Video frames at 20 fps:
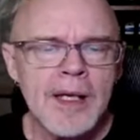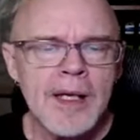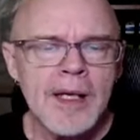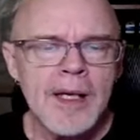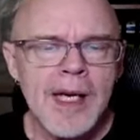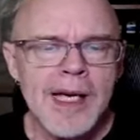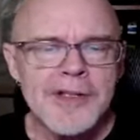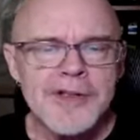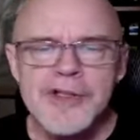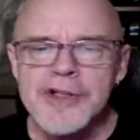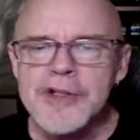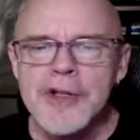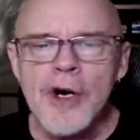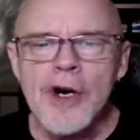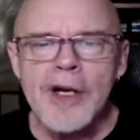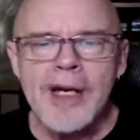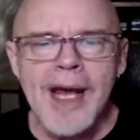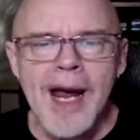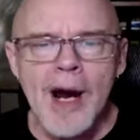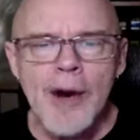As the
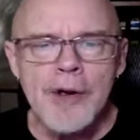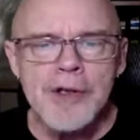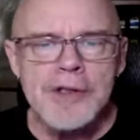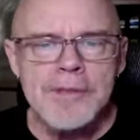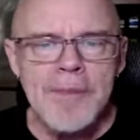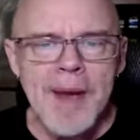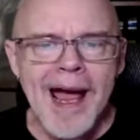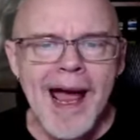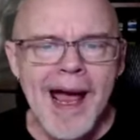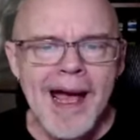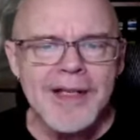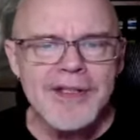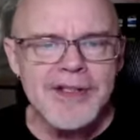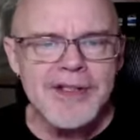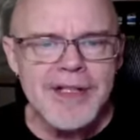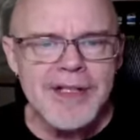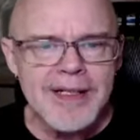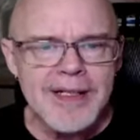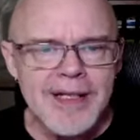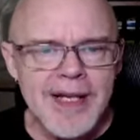dark hours
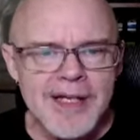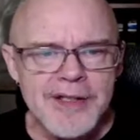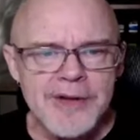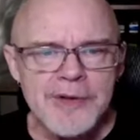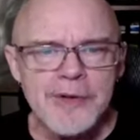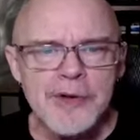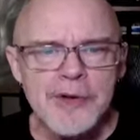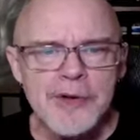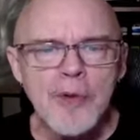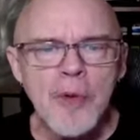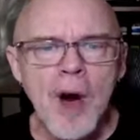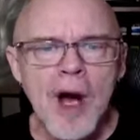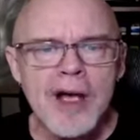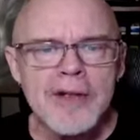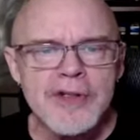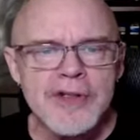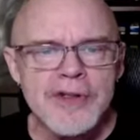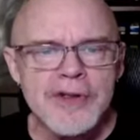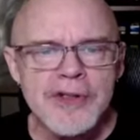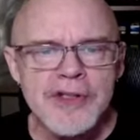passed and Nezeru
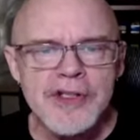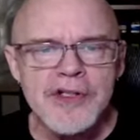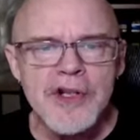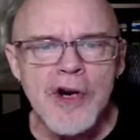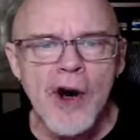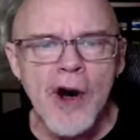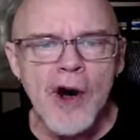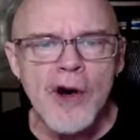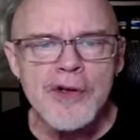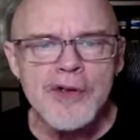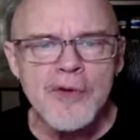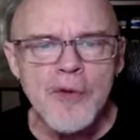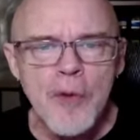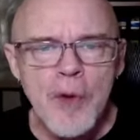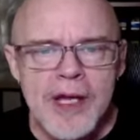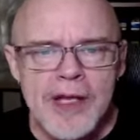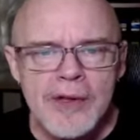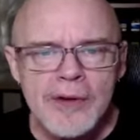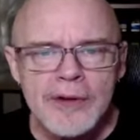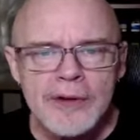watched the stars
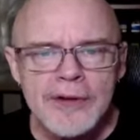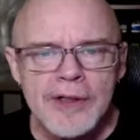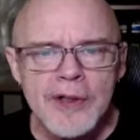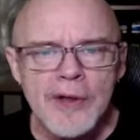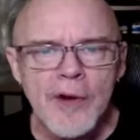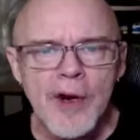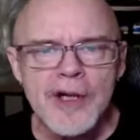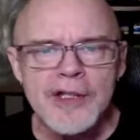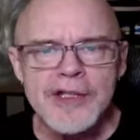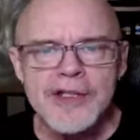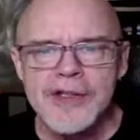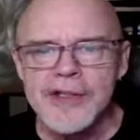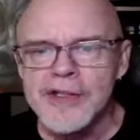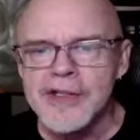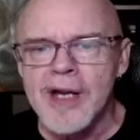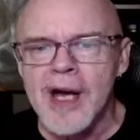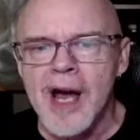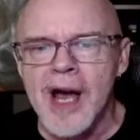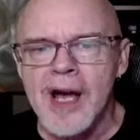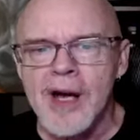wheeled across the
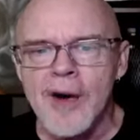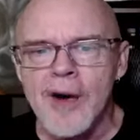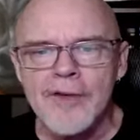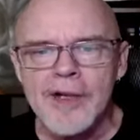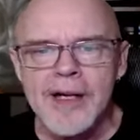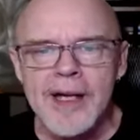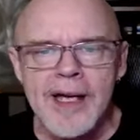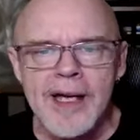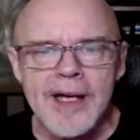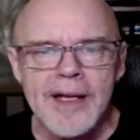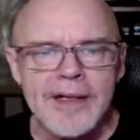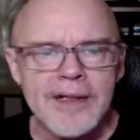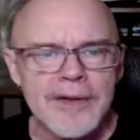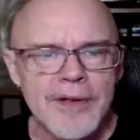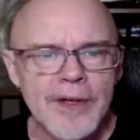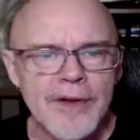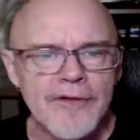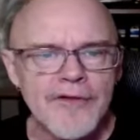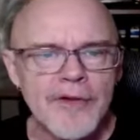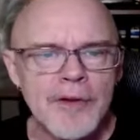sky overhead in
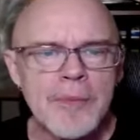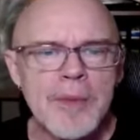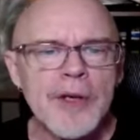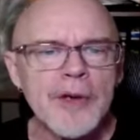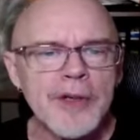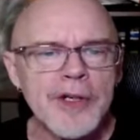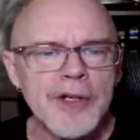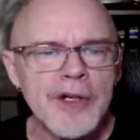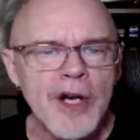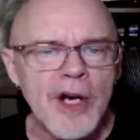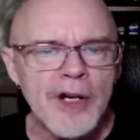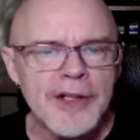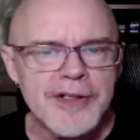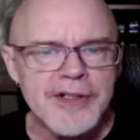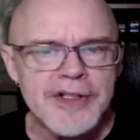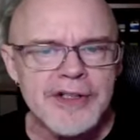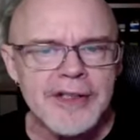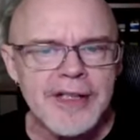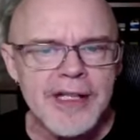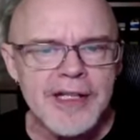their familiar
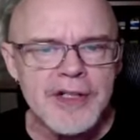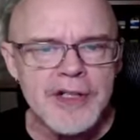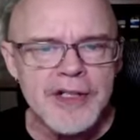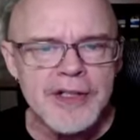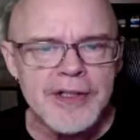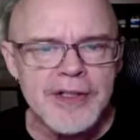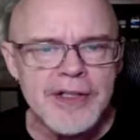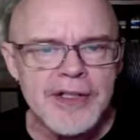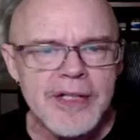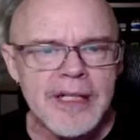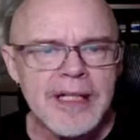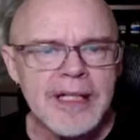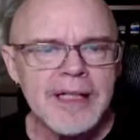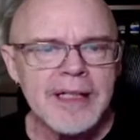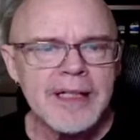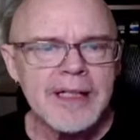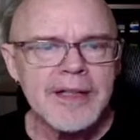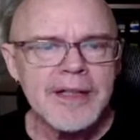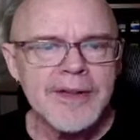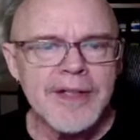constellations,
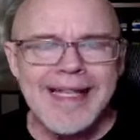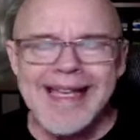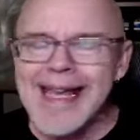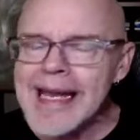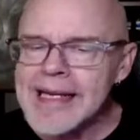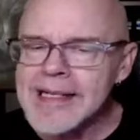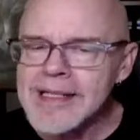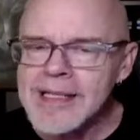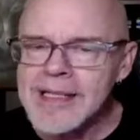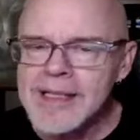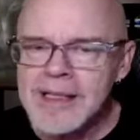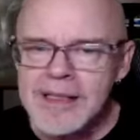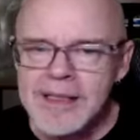the gate,